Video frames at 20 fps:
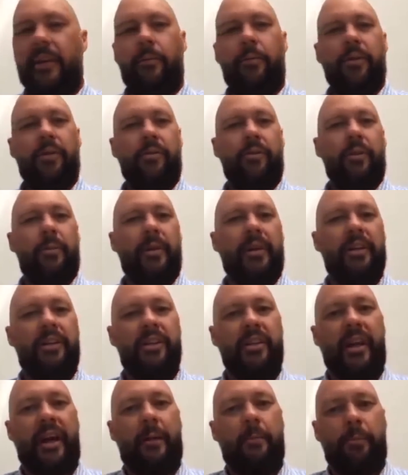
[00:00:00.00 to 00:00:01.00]
Network
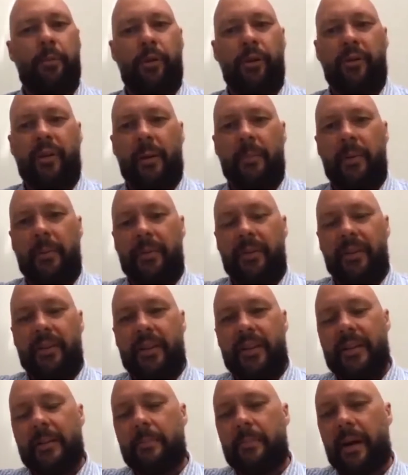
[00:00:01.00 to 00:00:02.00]
Automation and
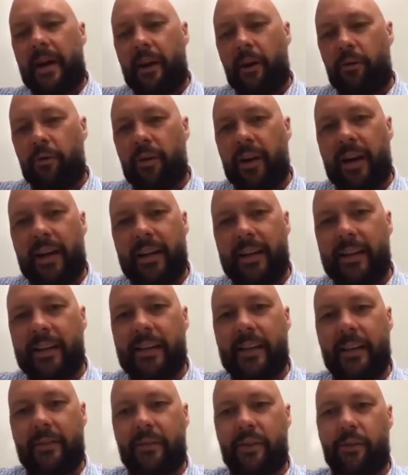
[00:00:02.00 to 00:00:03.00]
Programmability by O'Reilly.
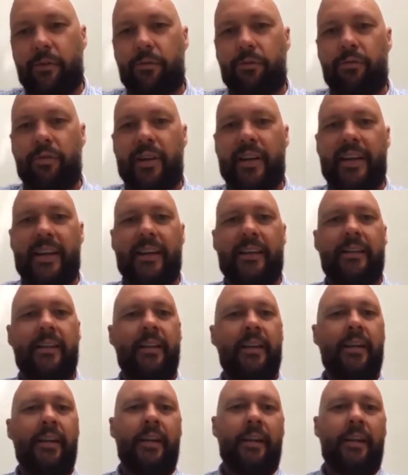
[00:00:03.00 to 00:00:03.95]
Give it a read.